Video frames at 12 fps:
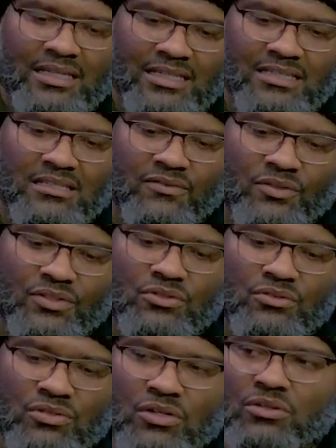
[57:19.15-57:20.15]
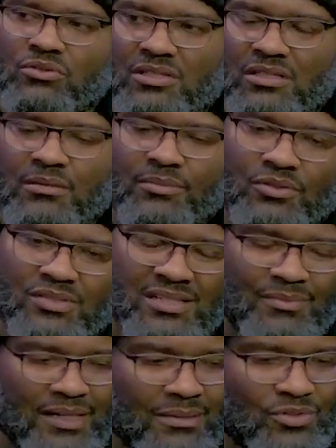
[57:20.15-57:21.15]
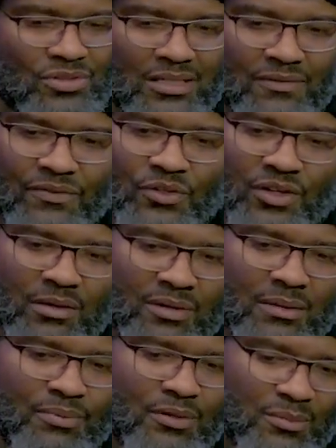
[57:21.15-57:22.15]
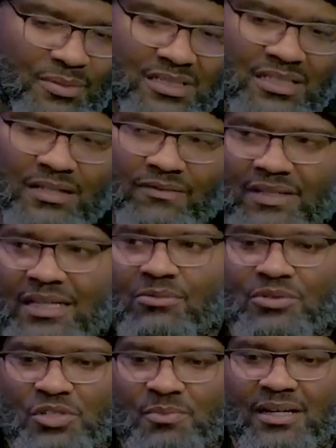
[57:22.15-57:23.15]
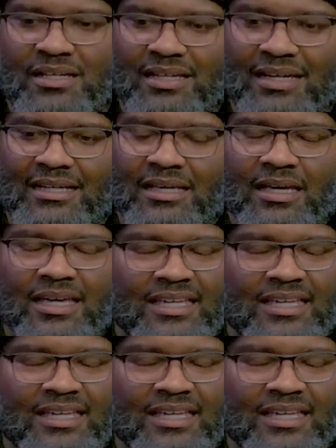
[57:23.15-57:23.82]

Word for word: is if when you go to them and you say, Man, I'm trying to figure out my purpose, if they respond like,